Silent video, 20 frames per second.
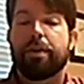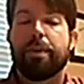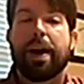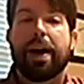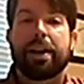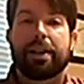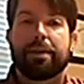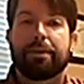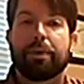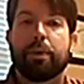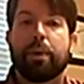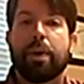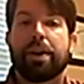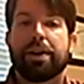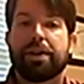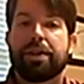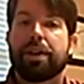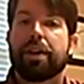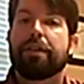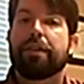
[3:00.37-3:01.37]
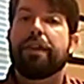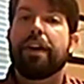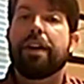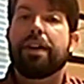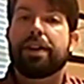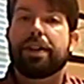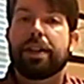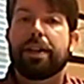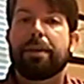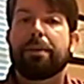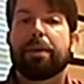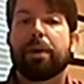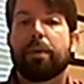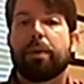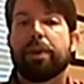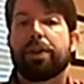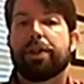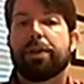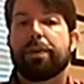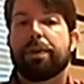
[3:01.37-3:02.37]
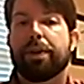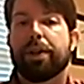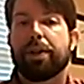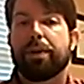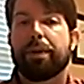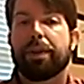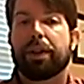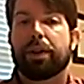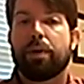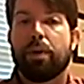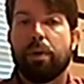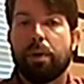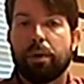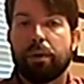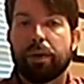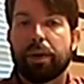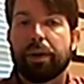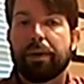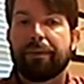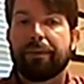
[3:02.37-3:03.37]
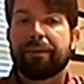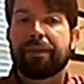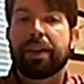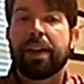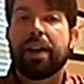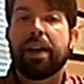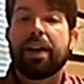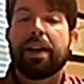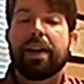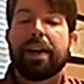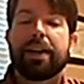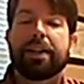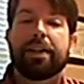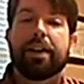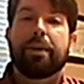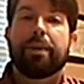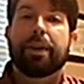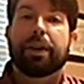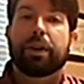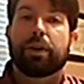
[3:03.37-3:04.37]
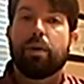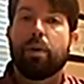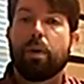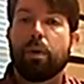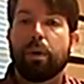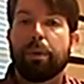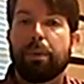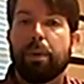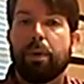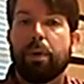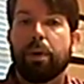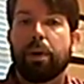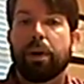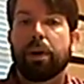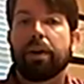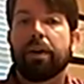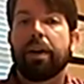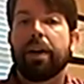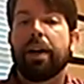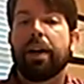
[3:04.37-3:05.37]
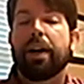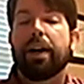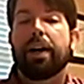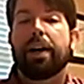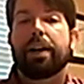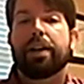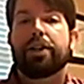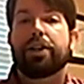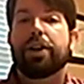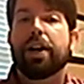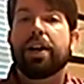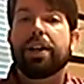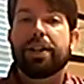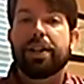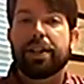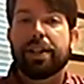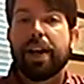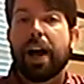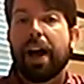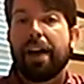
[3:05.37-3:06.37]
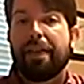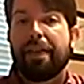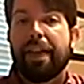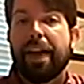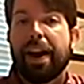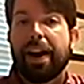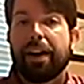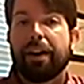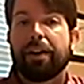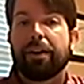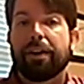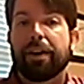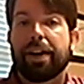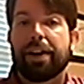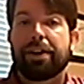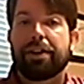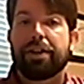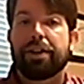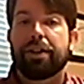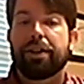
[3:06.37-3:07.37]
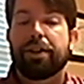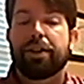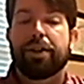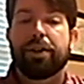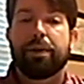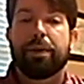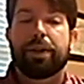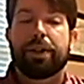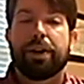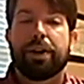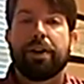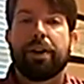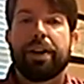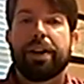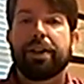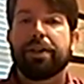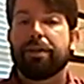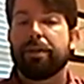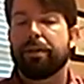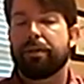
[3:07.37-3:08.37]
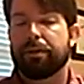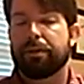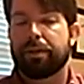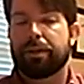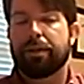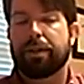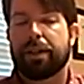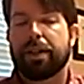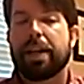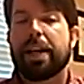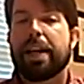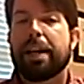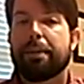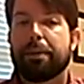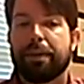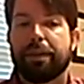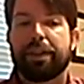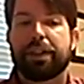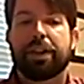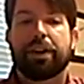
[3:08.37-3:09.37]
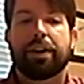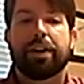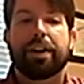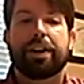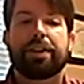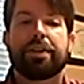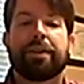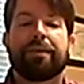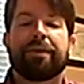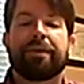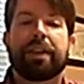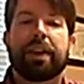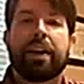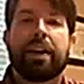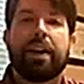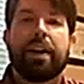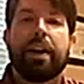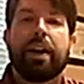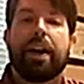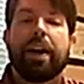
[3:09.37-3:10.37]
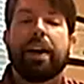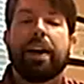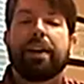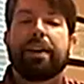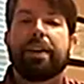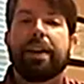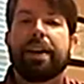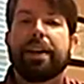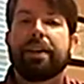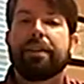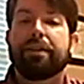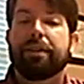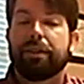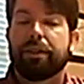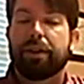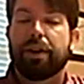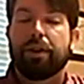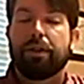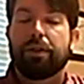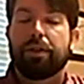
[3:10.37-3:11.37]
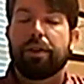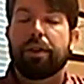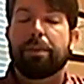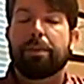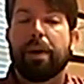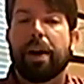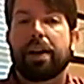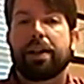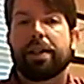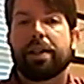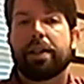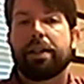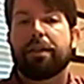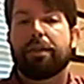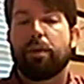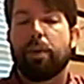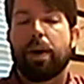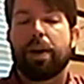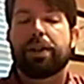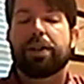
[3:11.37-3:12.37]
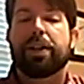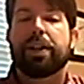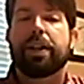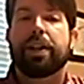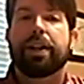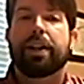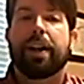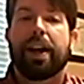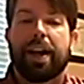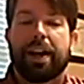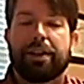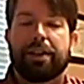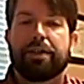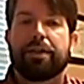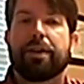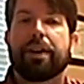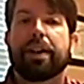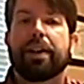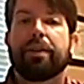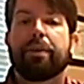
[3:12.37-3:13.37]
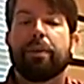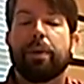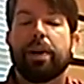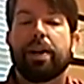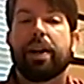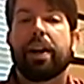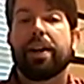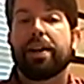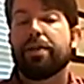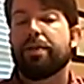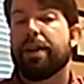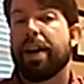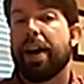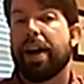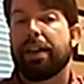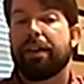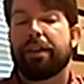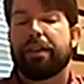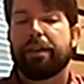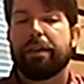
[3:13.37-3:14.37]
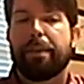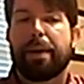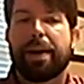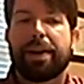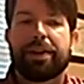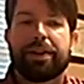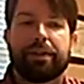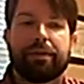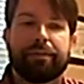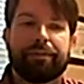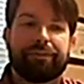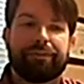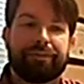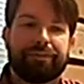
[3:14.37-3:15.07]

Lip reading: You ask them questions. It's very similar to what you would do in the courtroom. It's done with a court reporter. Judge is not there. It's just the two attorneys or teams of attorneys, and they go through the process of questioning and answering and whatnot, and you gather information.